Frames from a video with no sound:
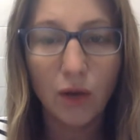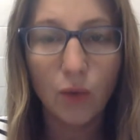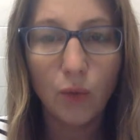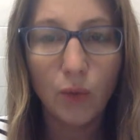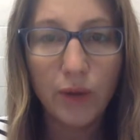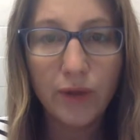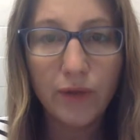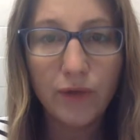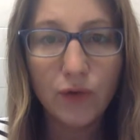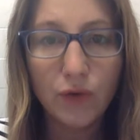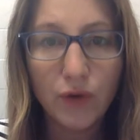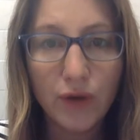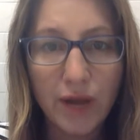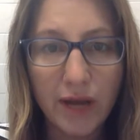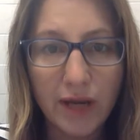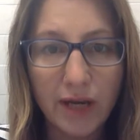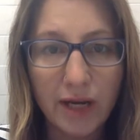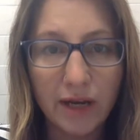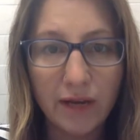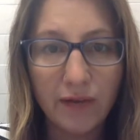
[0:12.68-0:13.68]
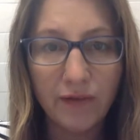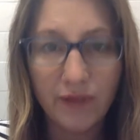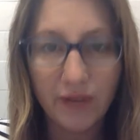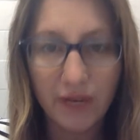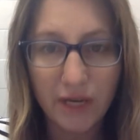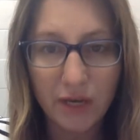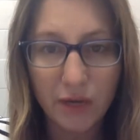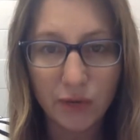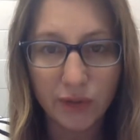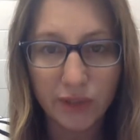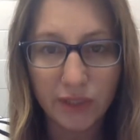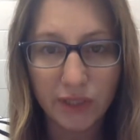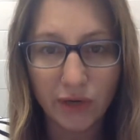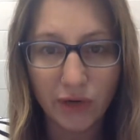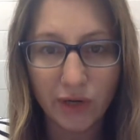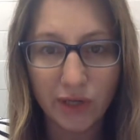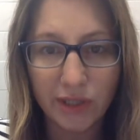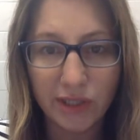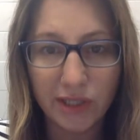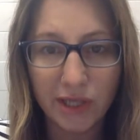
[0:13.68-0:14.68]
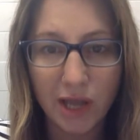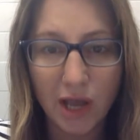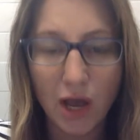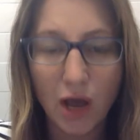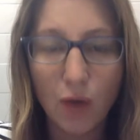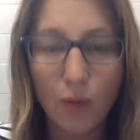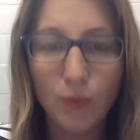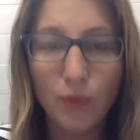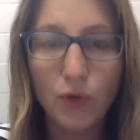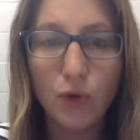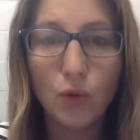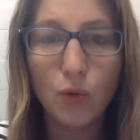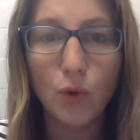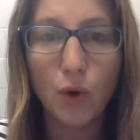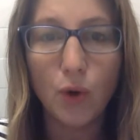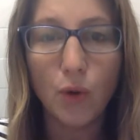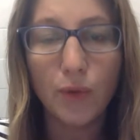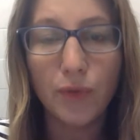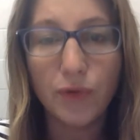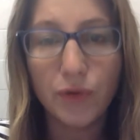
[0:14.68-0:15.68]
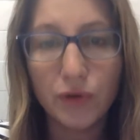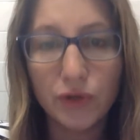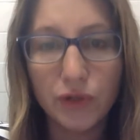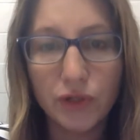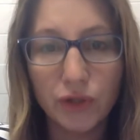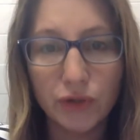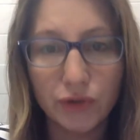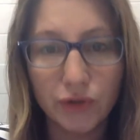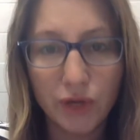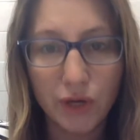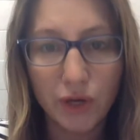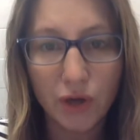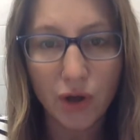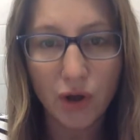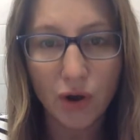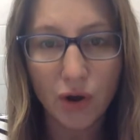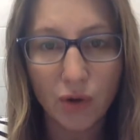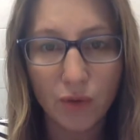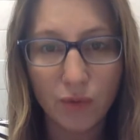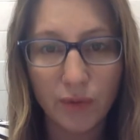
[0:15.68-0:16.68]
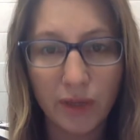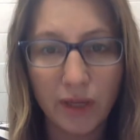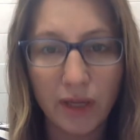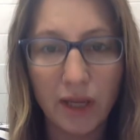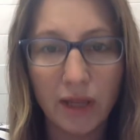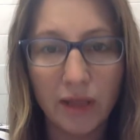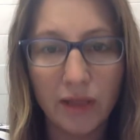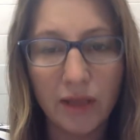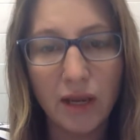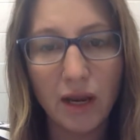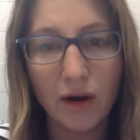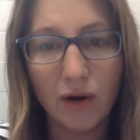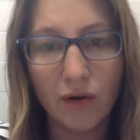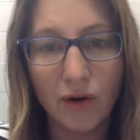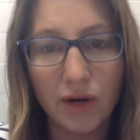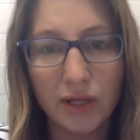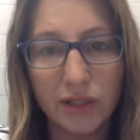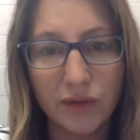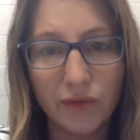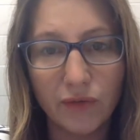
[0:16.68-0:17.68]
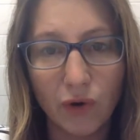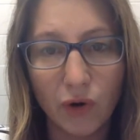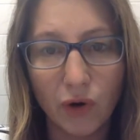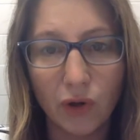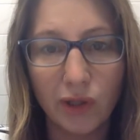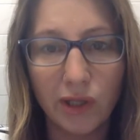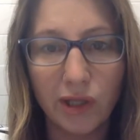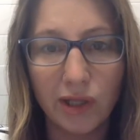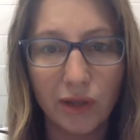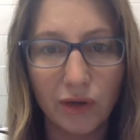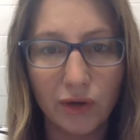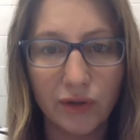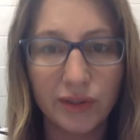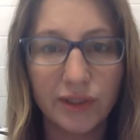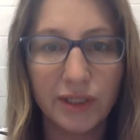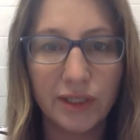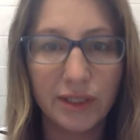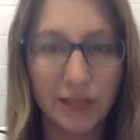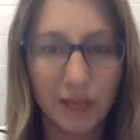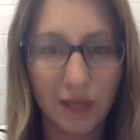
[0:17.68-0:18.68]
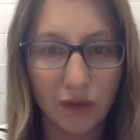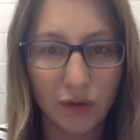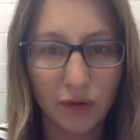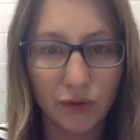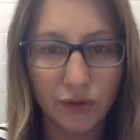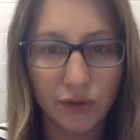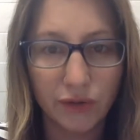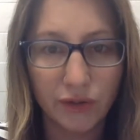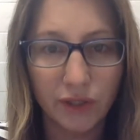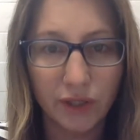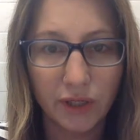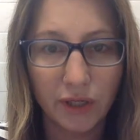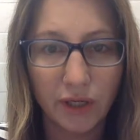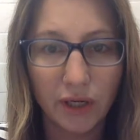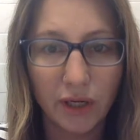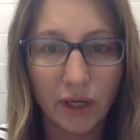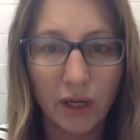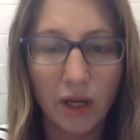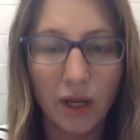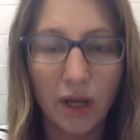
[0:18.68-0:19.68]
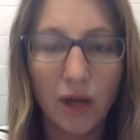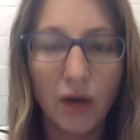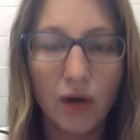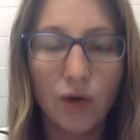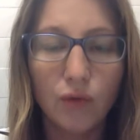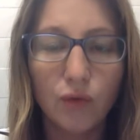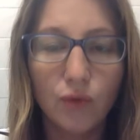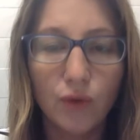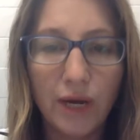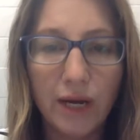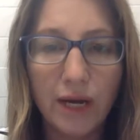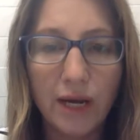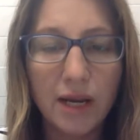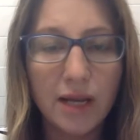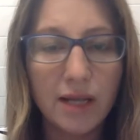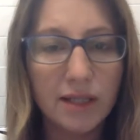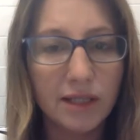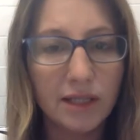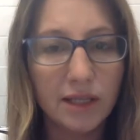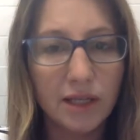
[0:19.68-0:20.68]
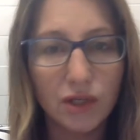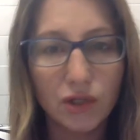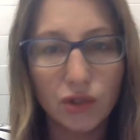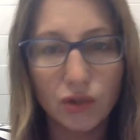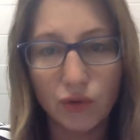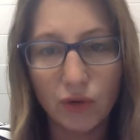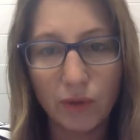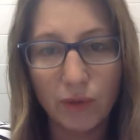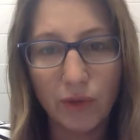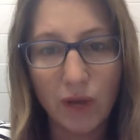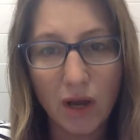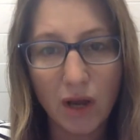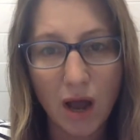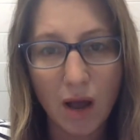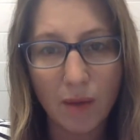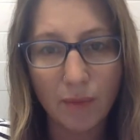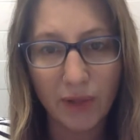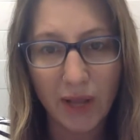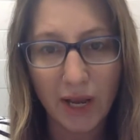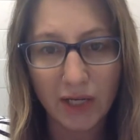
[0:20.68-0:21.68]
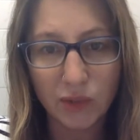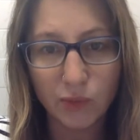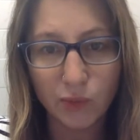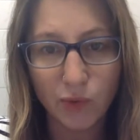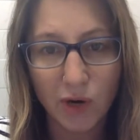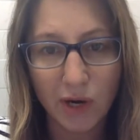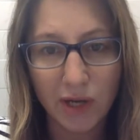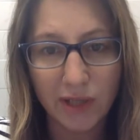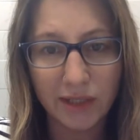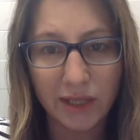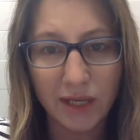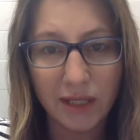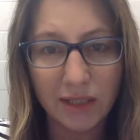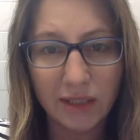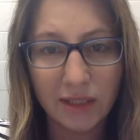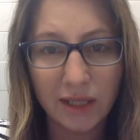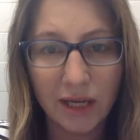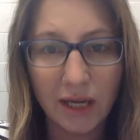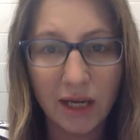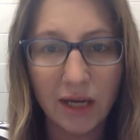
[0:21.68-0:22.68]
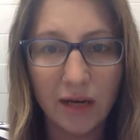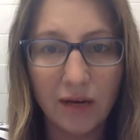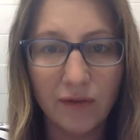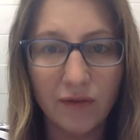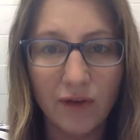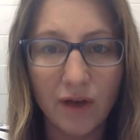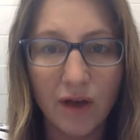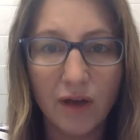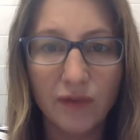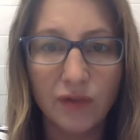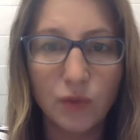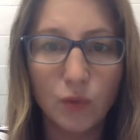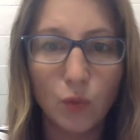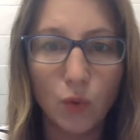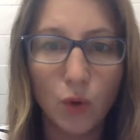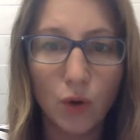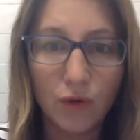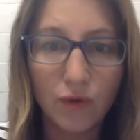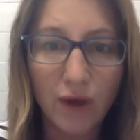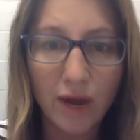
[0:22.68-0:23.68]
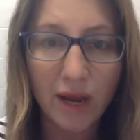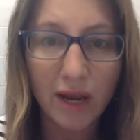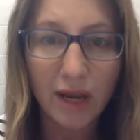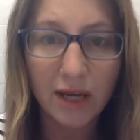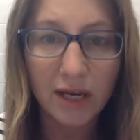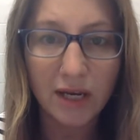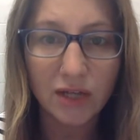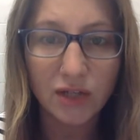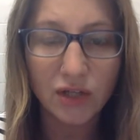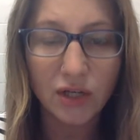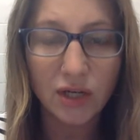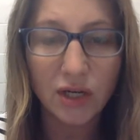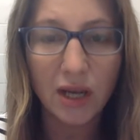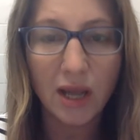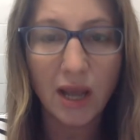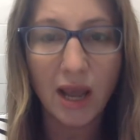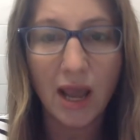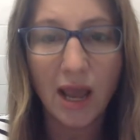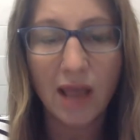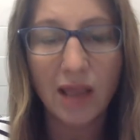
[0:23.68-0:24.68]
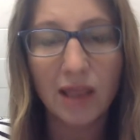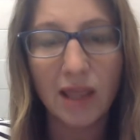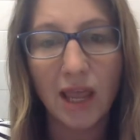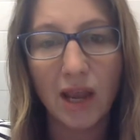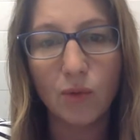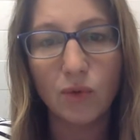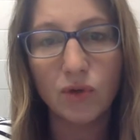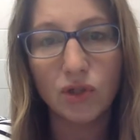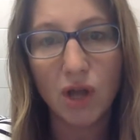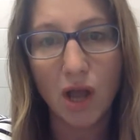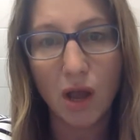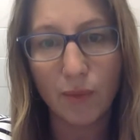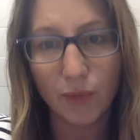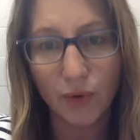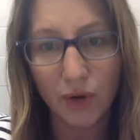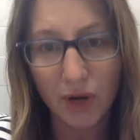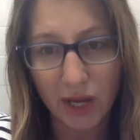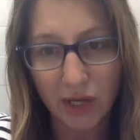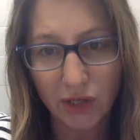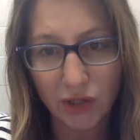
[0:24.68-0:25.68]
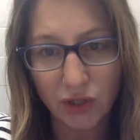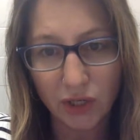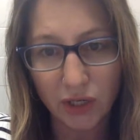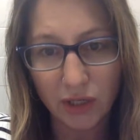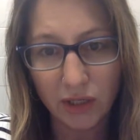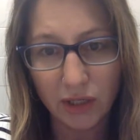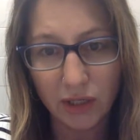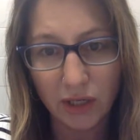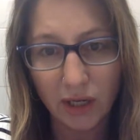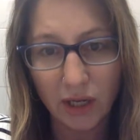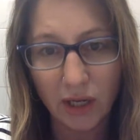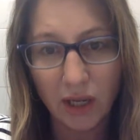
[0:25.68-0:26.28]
We have created a video series to help you work with your children at home in the areas of early literacy skills. Reading is an extremely complex process. It involves word recognition and language comprehension.